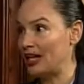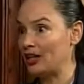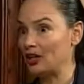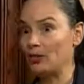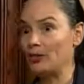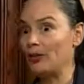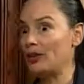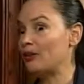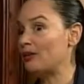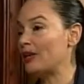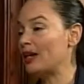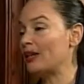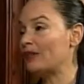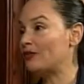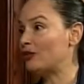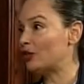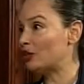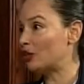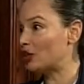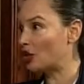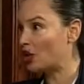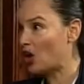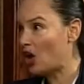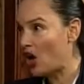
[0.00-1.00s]
It could be made for
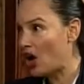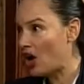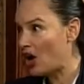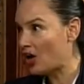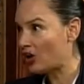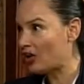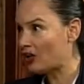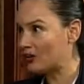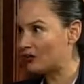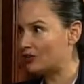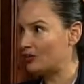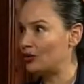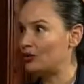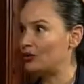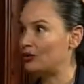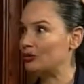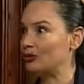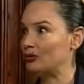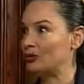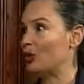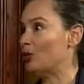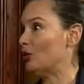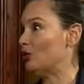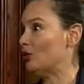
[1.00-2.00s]
your car if you
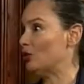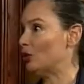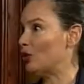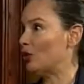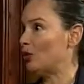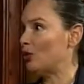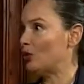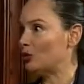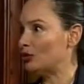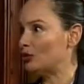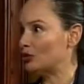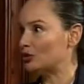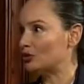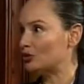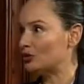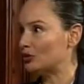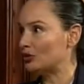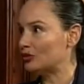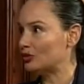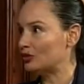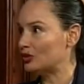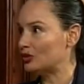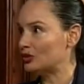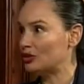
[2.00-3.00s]
don't know who your
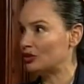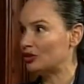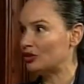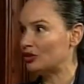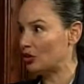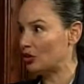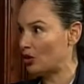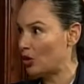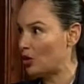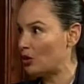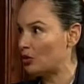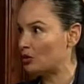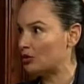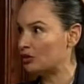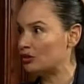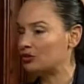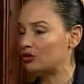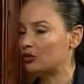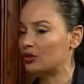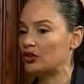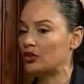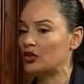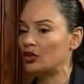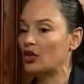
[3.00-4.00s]
servicer or owner is
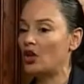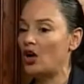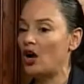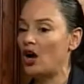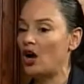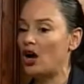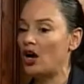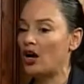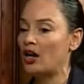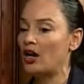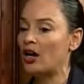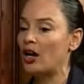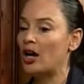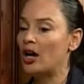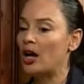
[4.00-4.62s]
for your car.